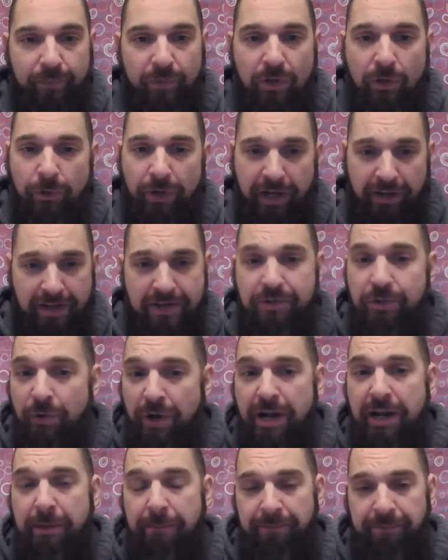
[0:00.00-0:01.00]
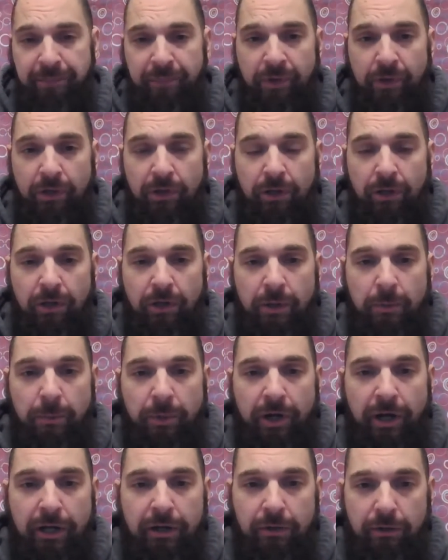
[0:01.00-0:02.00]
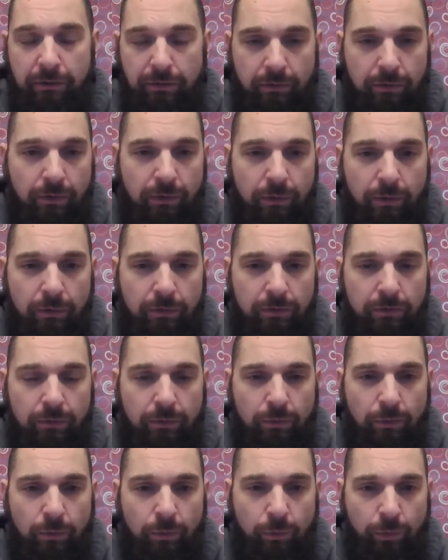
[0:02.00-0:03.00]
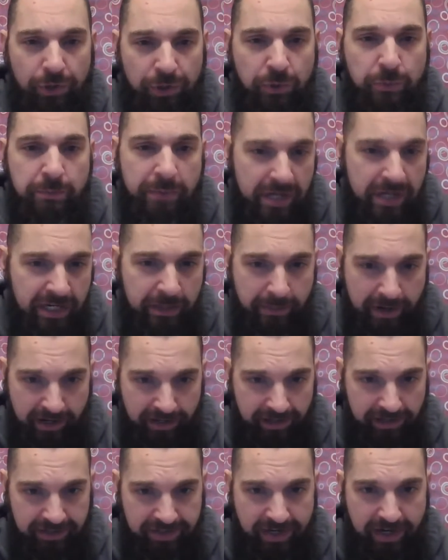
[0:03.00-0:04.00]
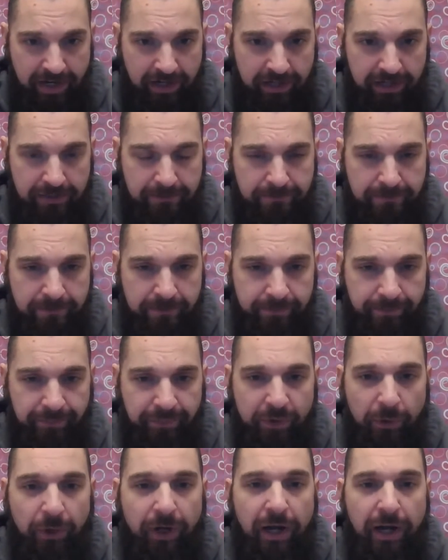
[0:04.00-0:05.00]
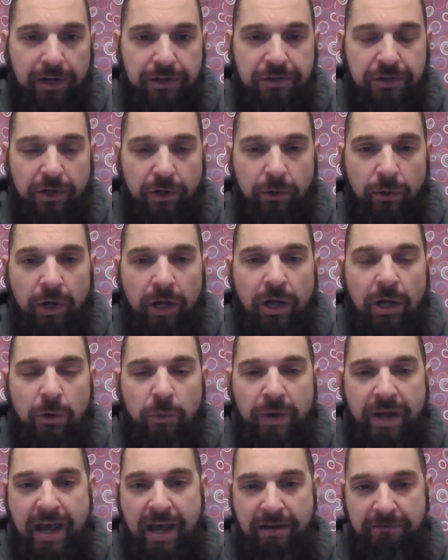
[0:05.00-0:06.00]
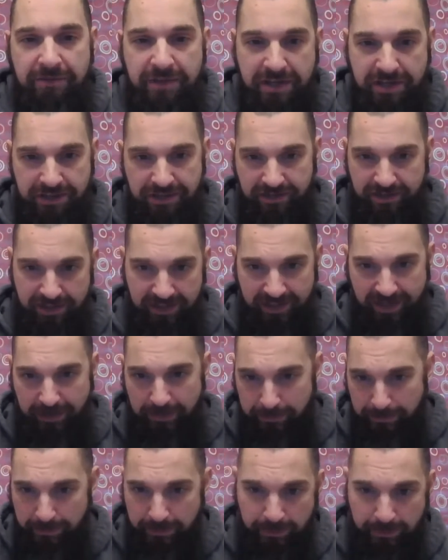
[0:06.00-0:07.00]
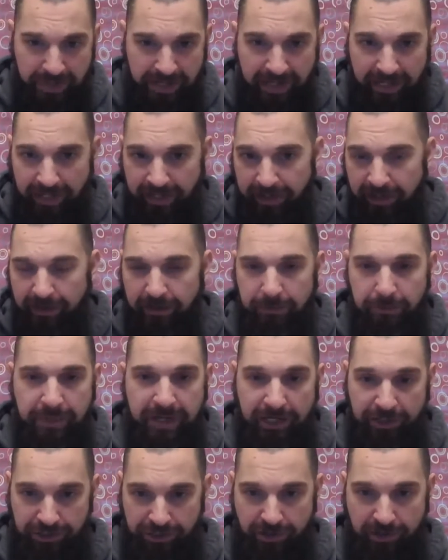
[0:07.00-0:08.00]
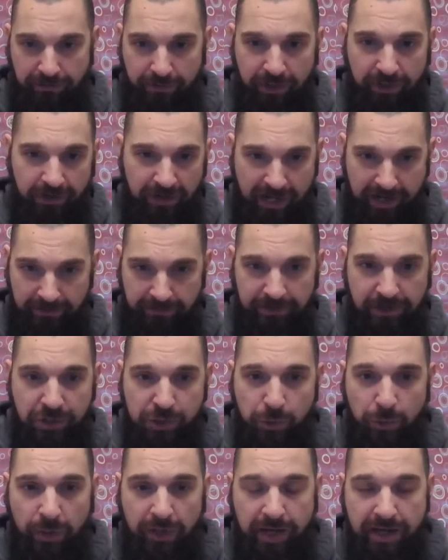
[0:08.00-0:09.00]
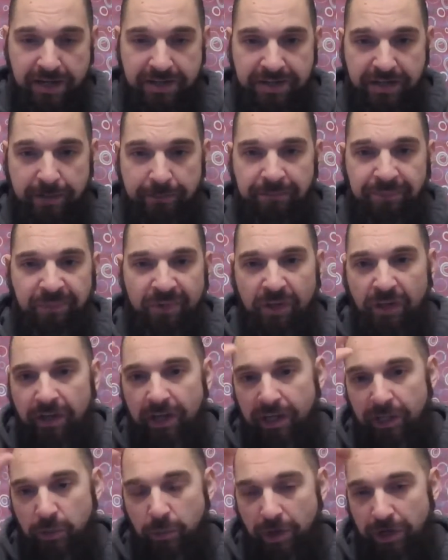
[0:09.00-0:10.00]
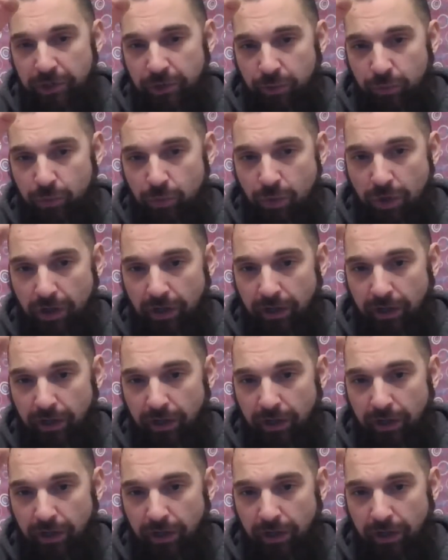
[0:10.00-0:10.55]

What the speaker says: Okay, that's great. But what do you mean about anxiety? Okay, so we have this kind of big picture, if you can kind of visualize it, and you want to do